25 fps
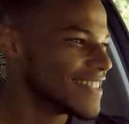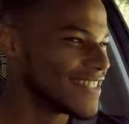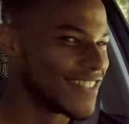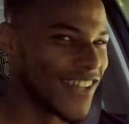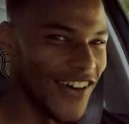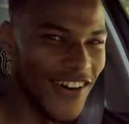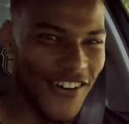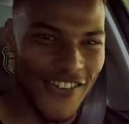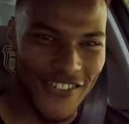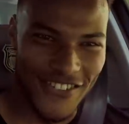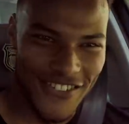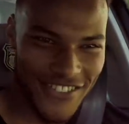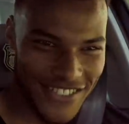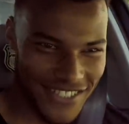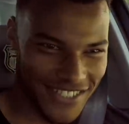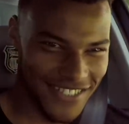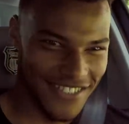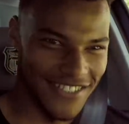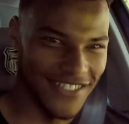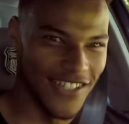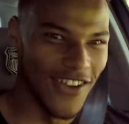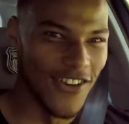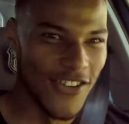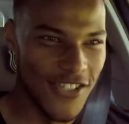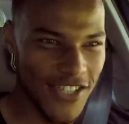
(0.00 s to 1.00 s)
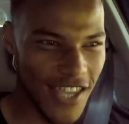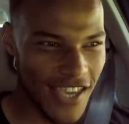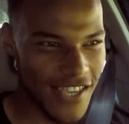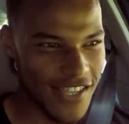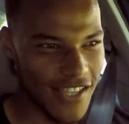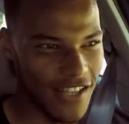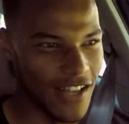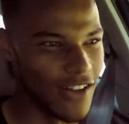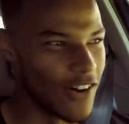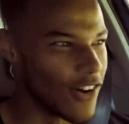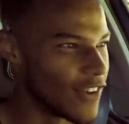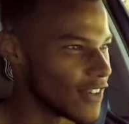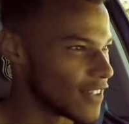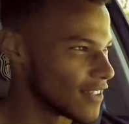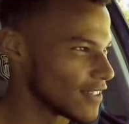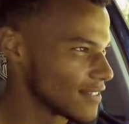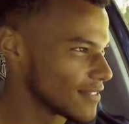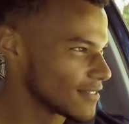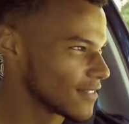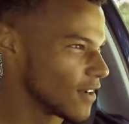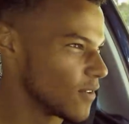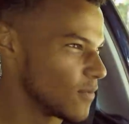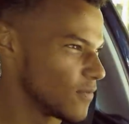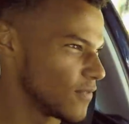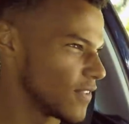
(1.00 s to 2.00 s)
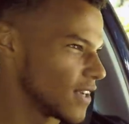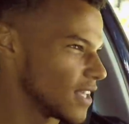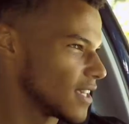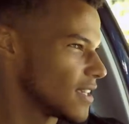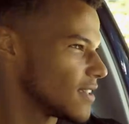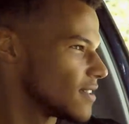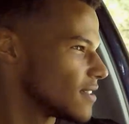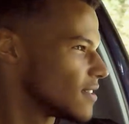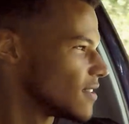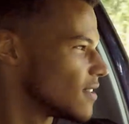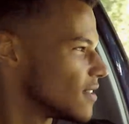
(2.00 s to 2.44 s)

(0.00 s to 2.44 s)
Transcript: No, those days are gone, hopefully.